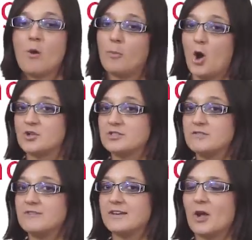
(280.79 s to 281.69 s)
Pause
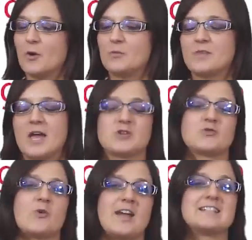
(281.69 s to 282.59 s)
the video and
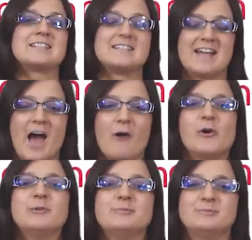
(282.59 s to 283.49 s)
try it
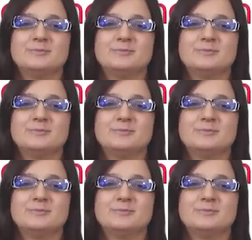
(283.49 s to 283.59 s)
now.